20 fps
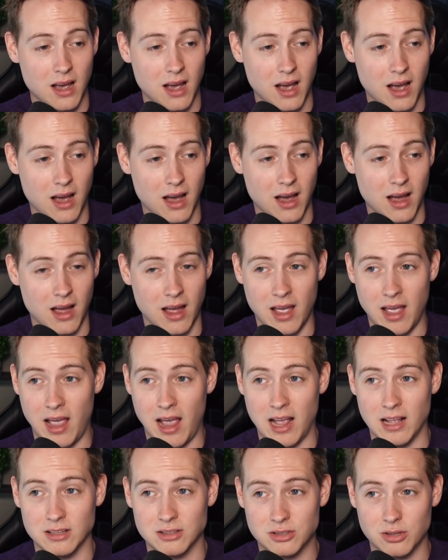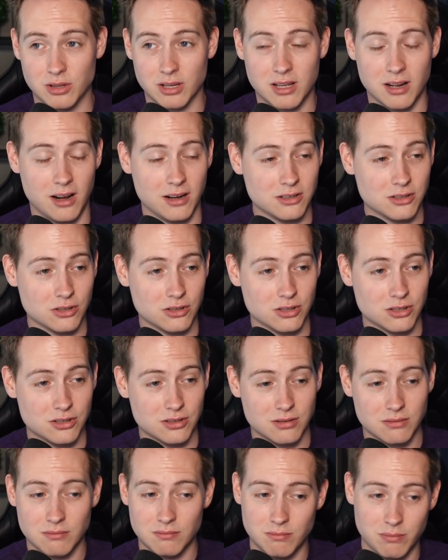Uh, and so the Canucks are
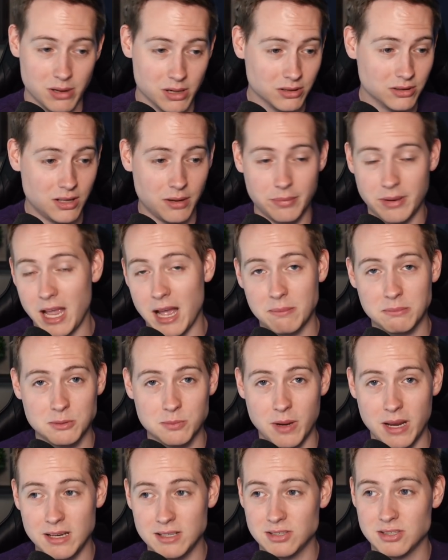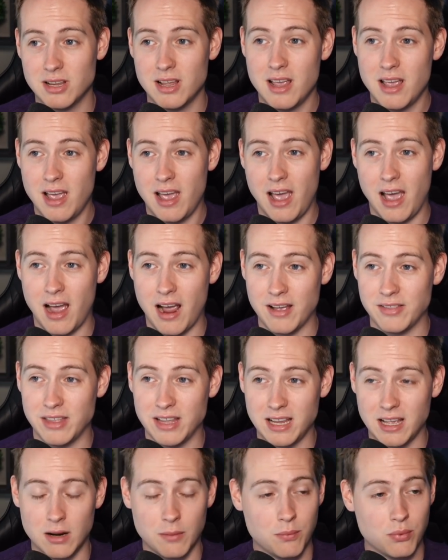just building up cap space uh, and
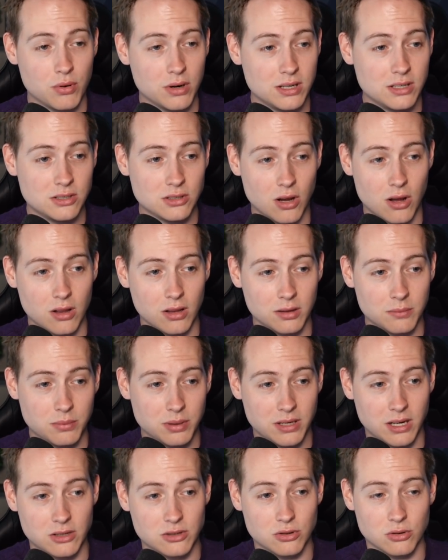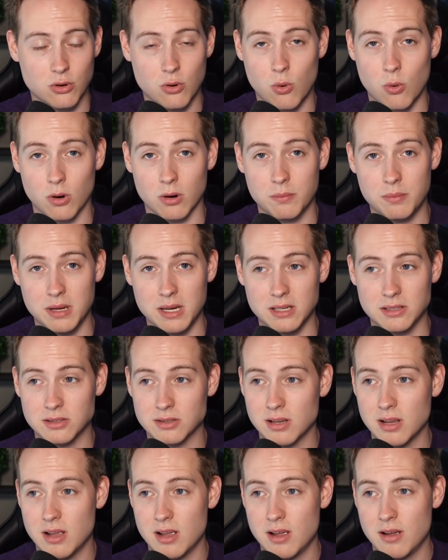they get a pretty solid potential core
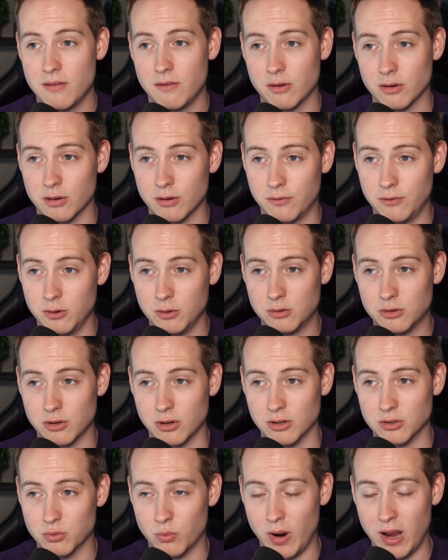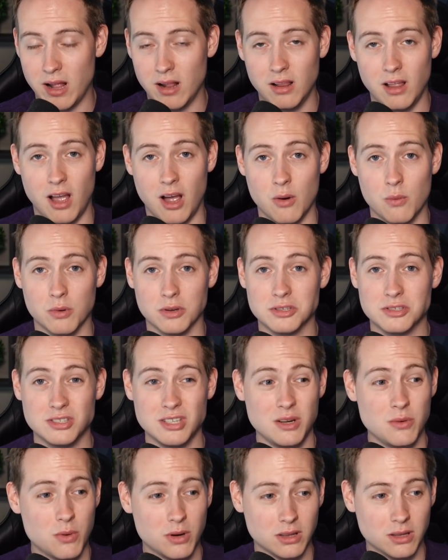piece for their future as well. Uh, we'll
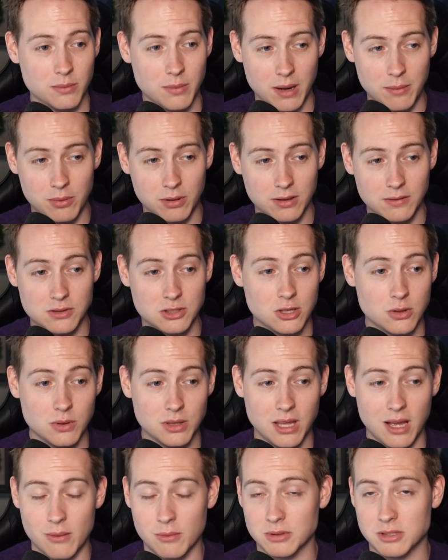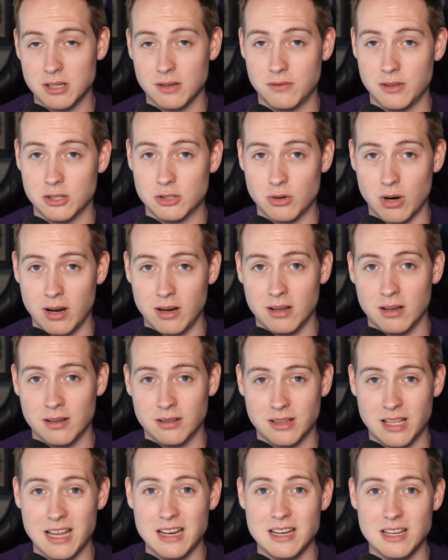see what the Maple Leafs do with that. We'll see if they try to,
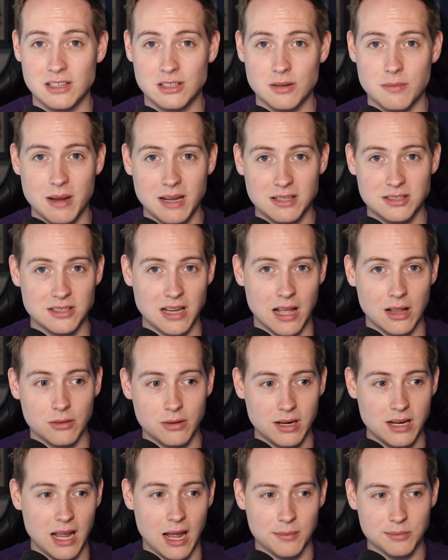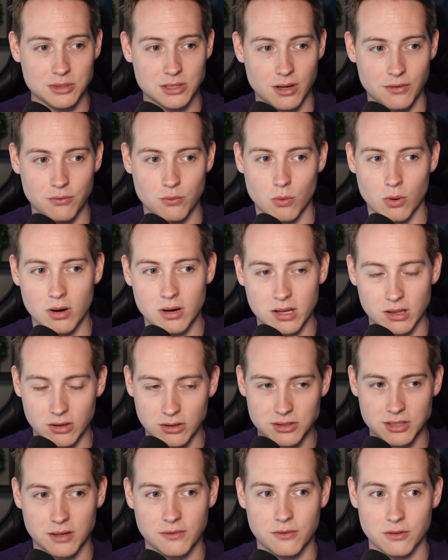they need to make salary cap stuff work, it
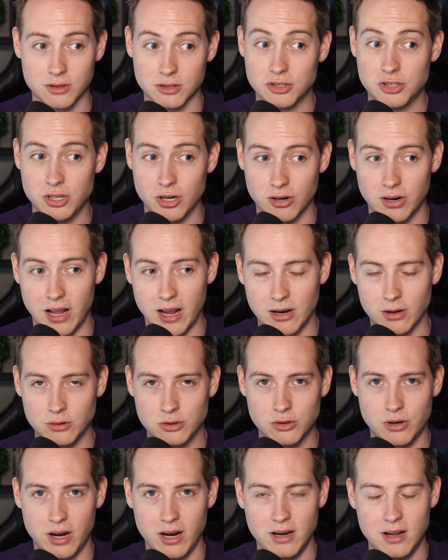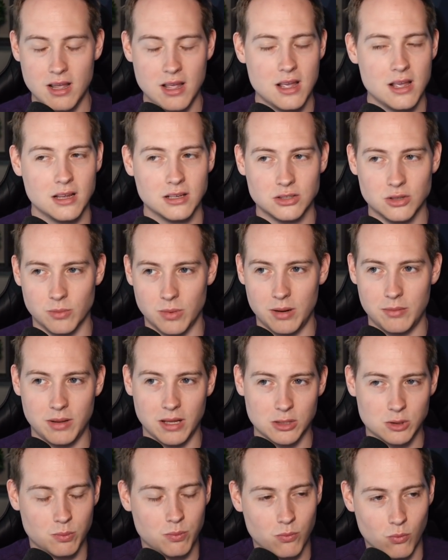looks like, for this Giordano trade. So maybe
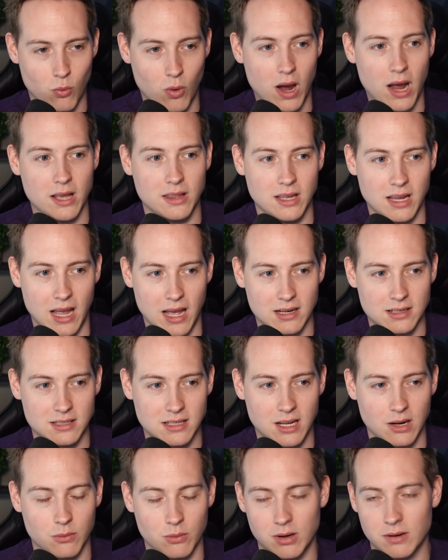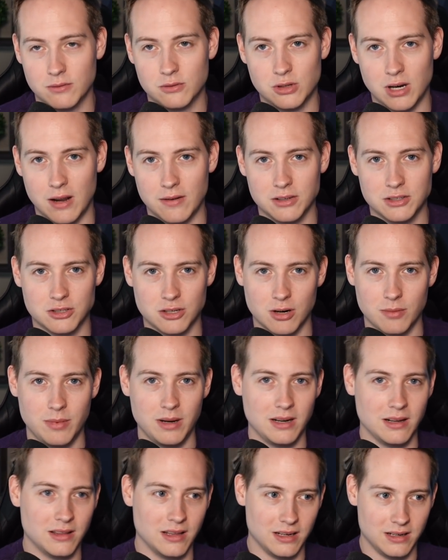that's why they had to get rid of Travis
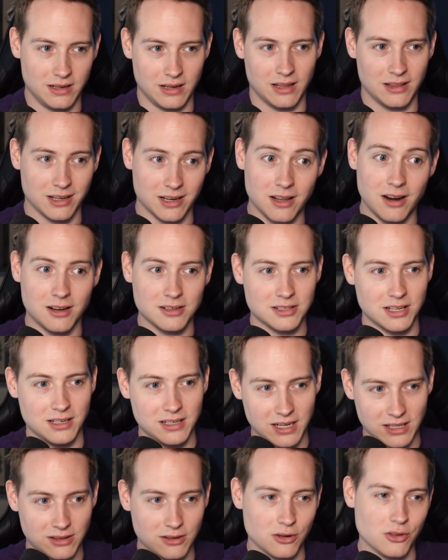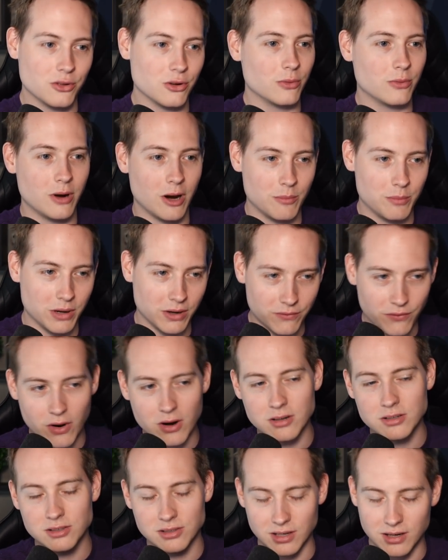Dermott and they and the Canucks had to get their third round pick
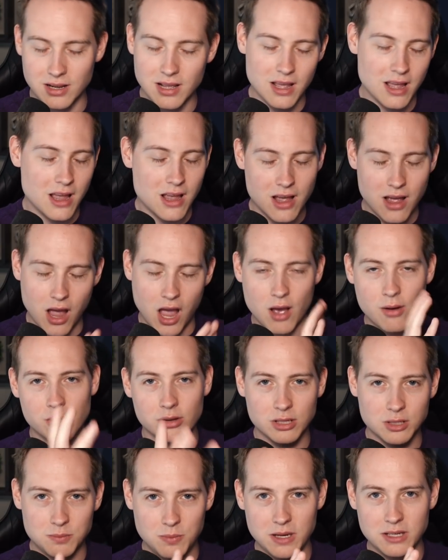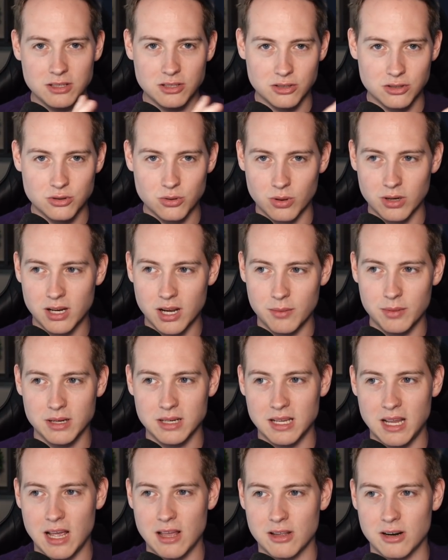first. And uh, all these pieces are sort of coming
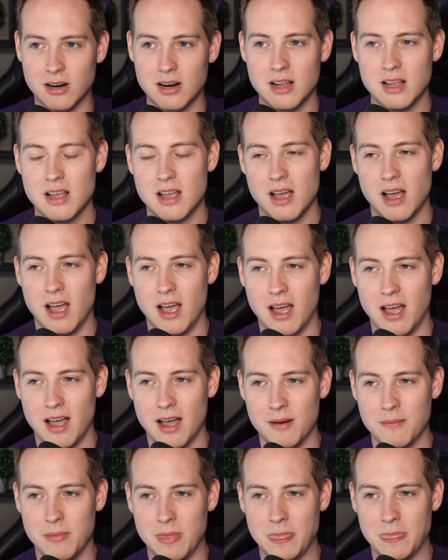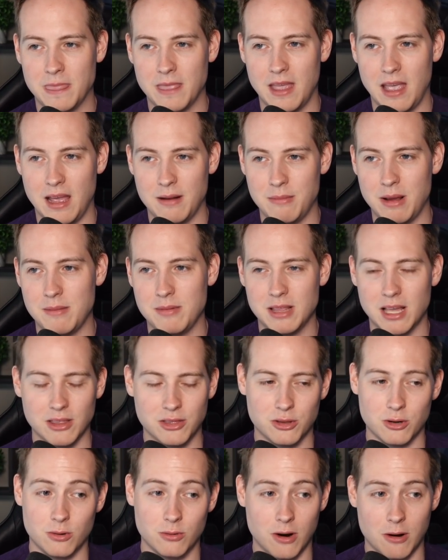together. Um, And maybe
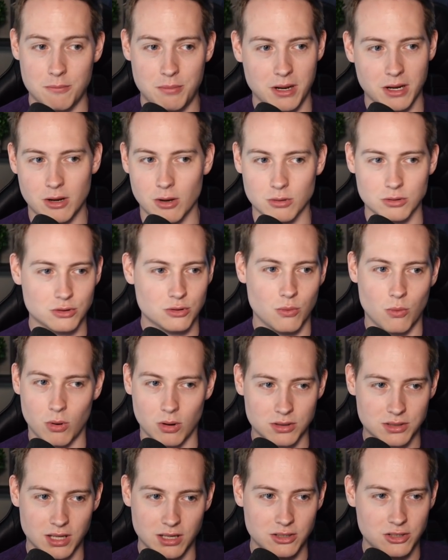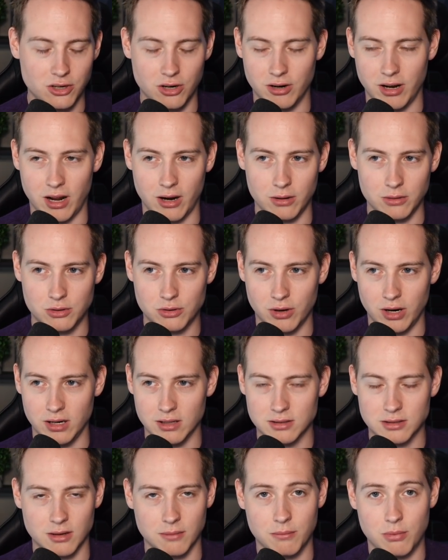that third round pick goes towards that Giordano trade
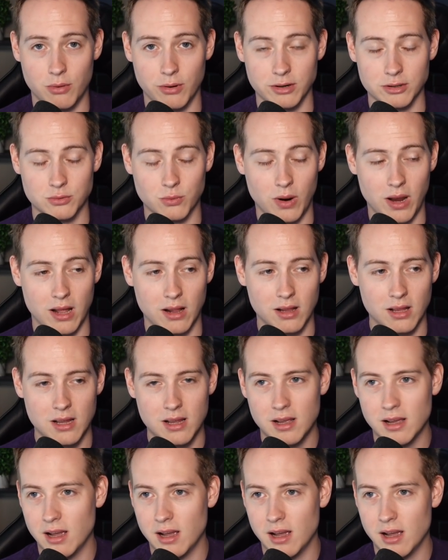at some point as well.